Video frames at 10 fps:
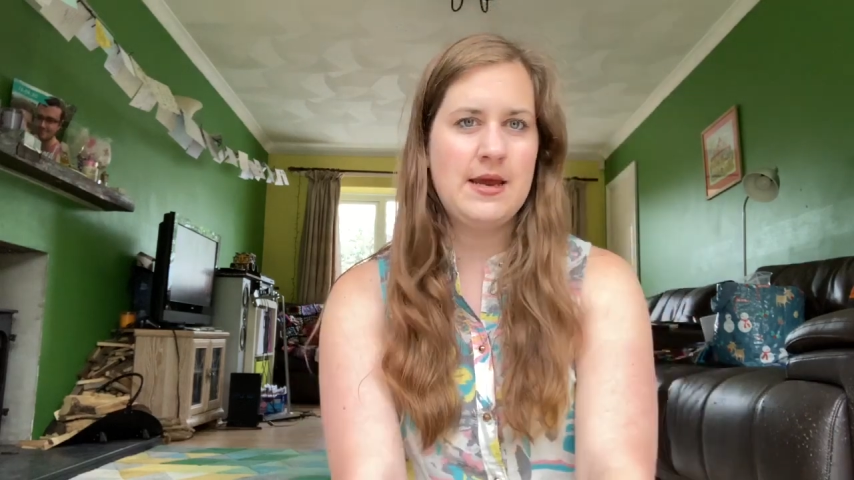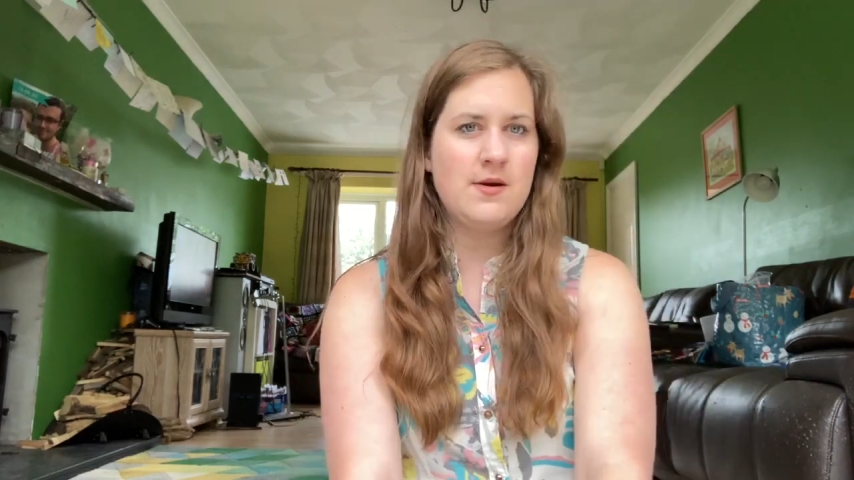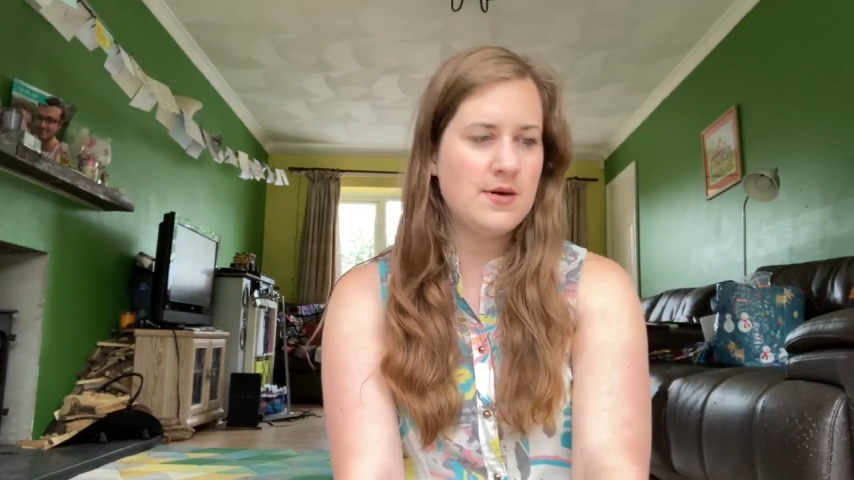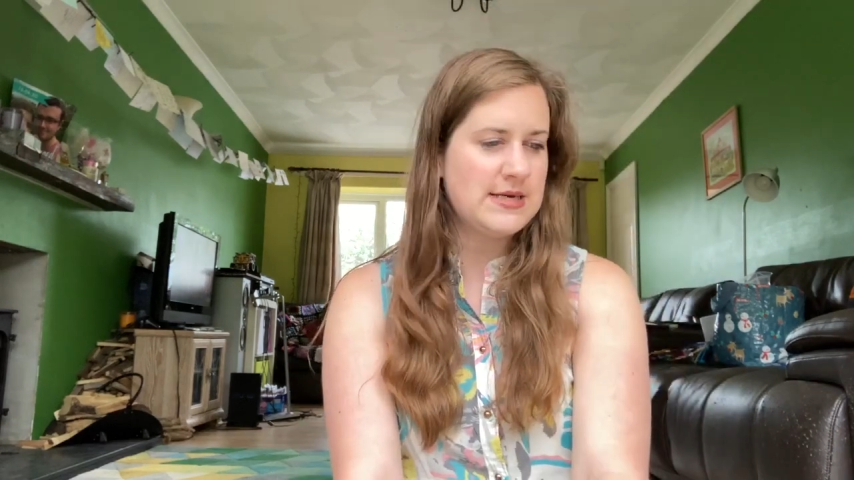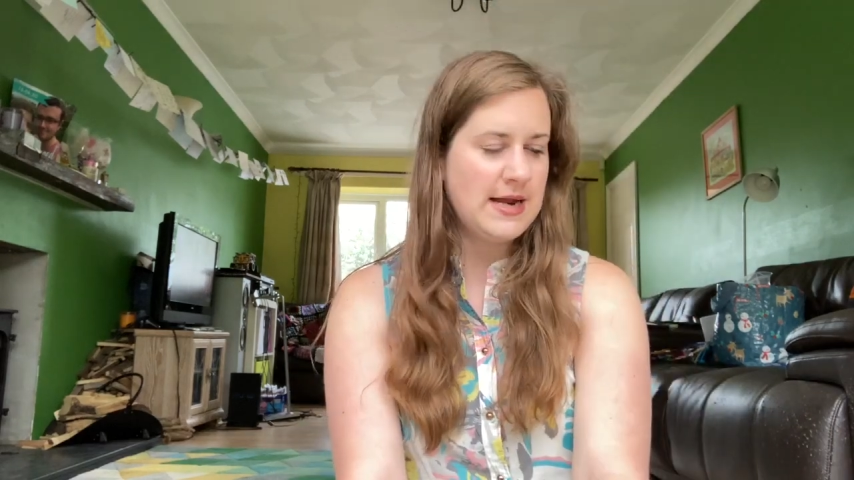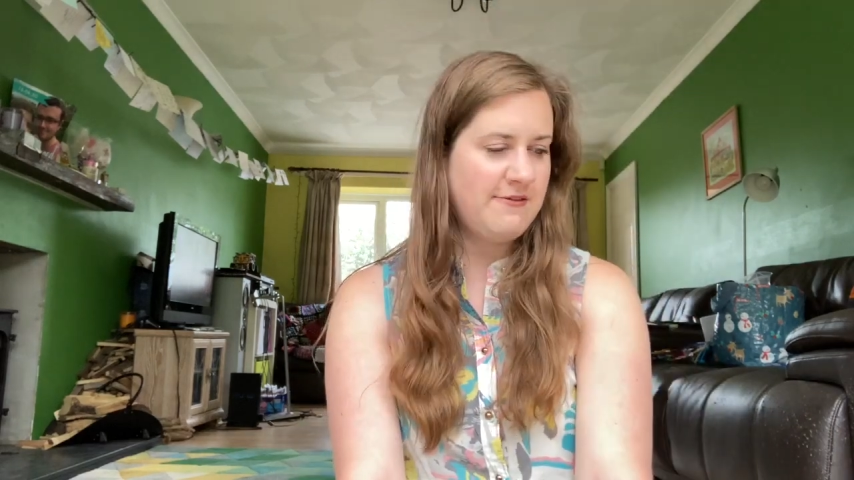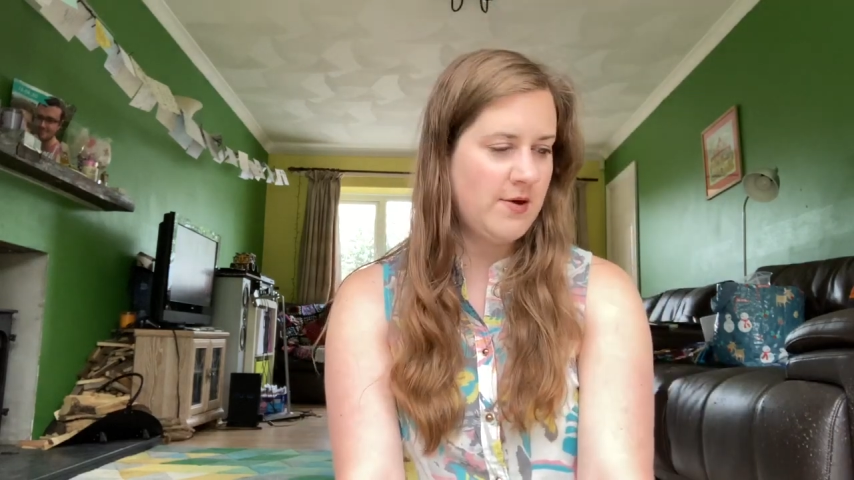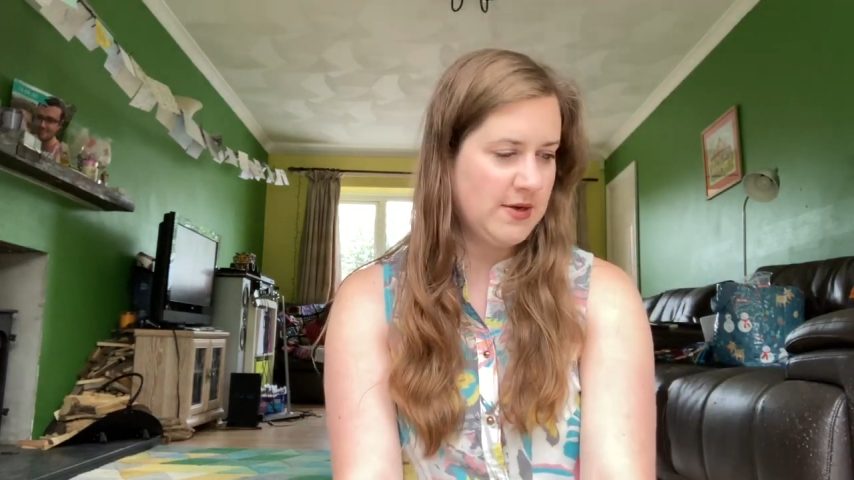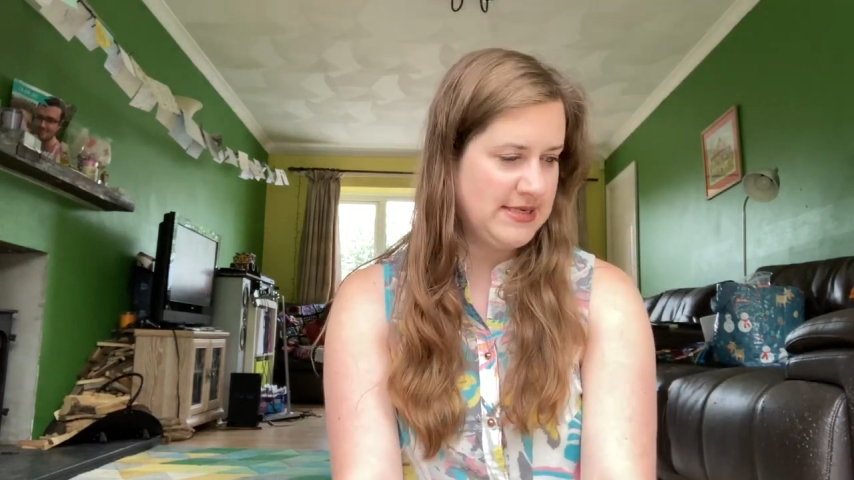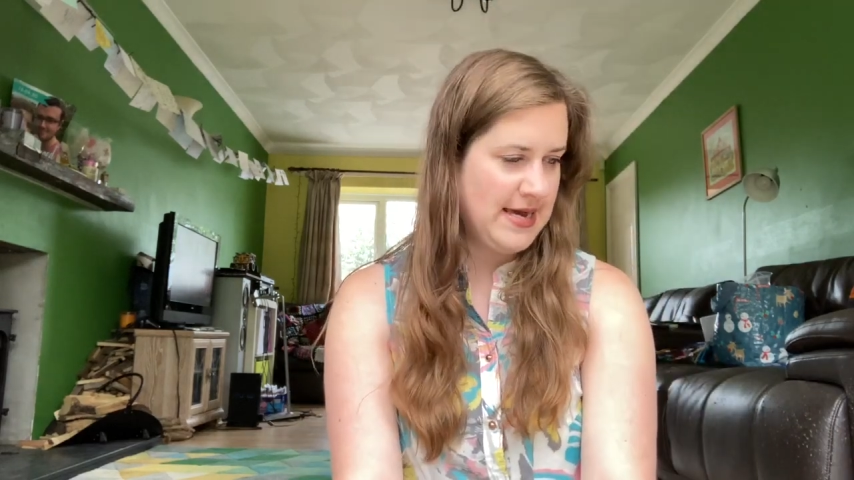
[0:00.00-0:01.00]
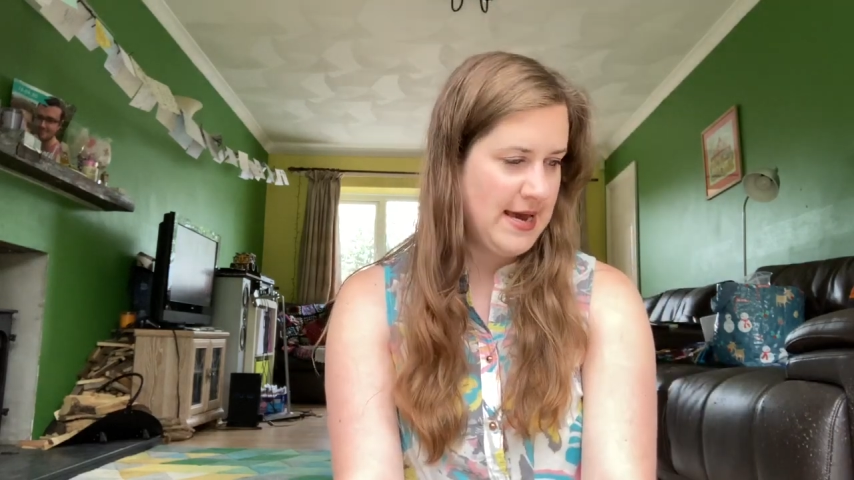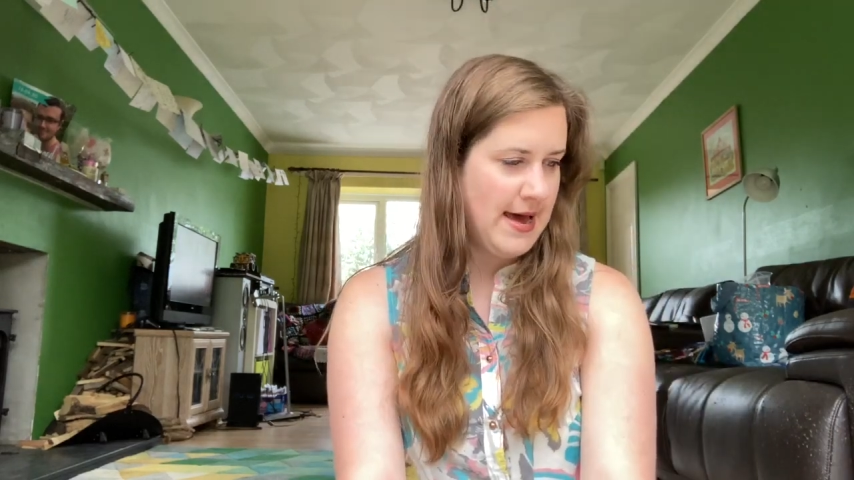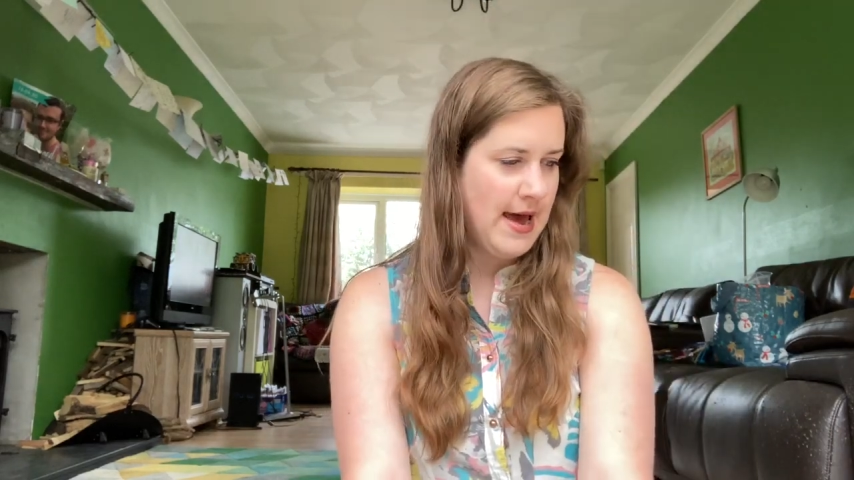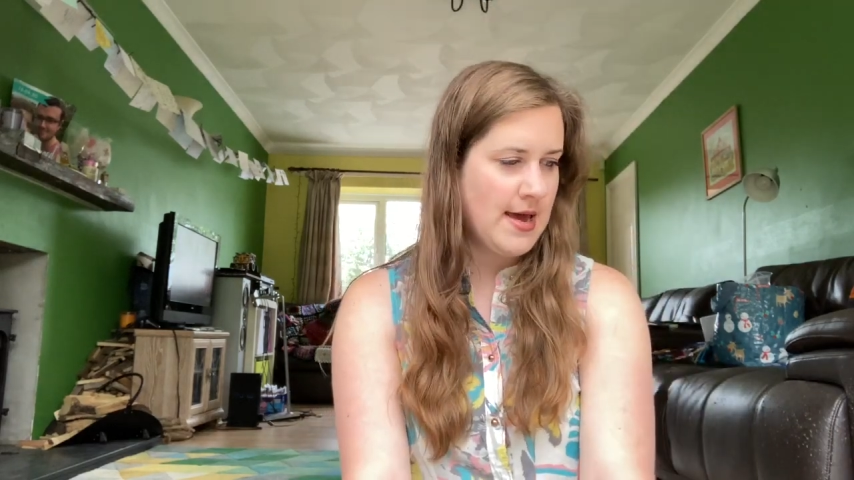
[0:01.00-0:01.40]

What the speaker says: Not entirely focused here.